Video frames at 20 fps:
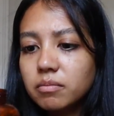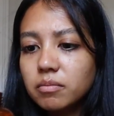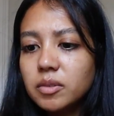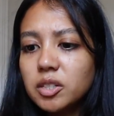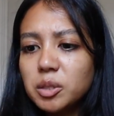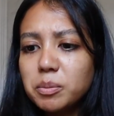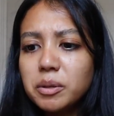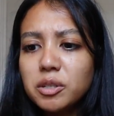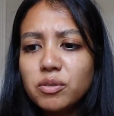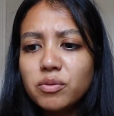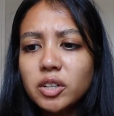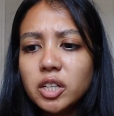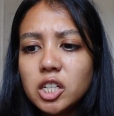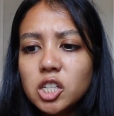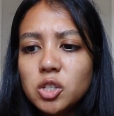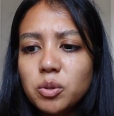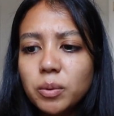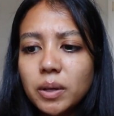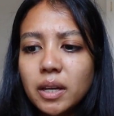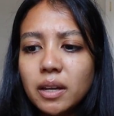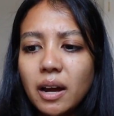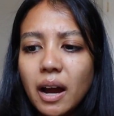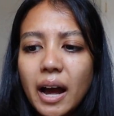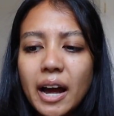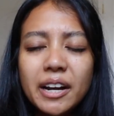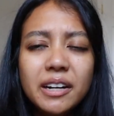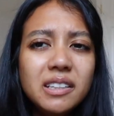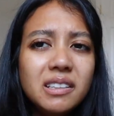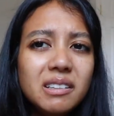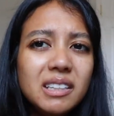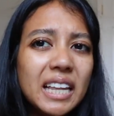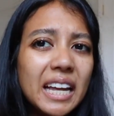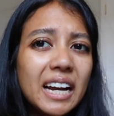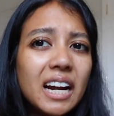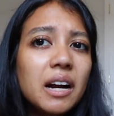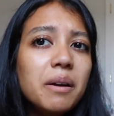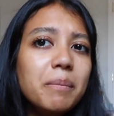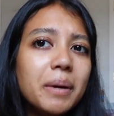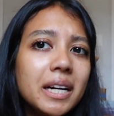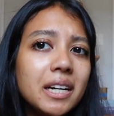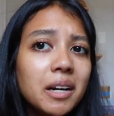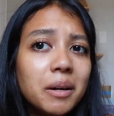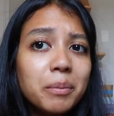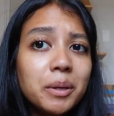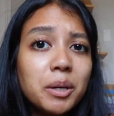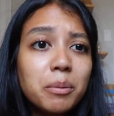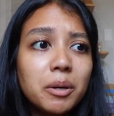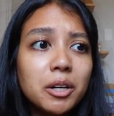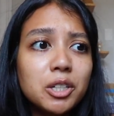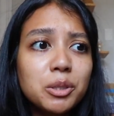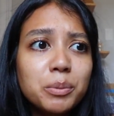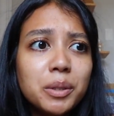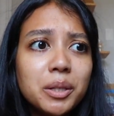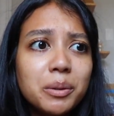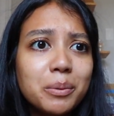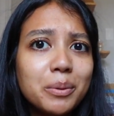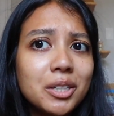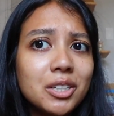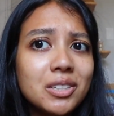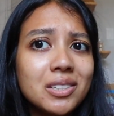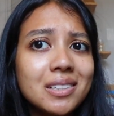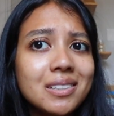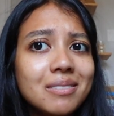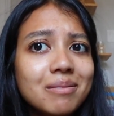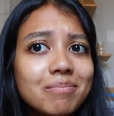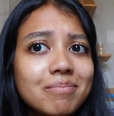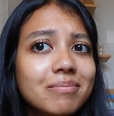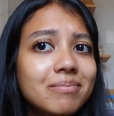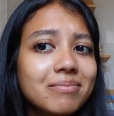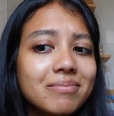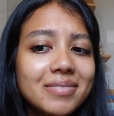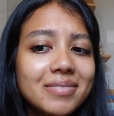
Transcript: It smells really sweet. I think I might not be a marshmallow person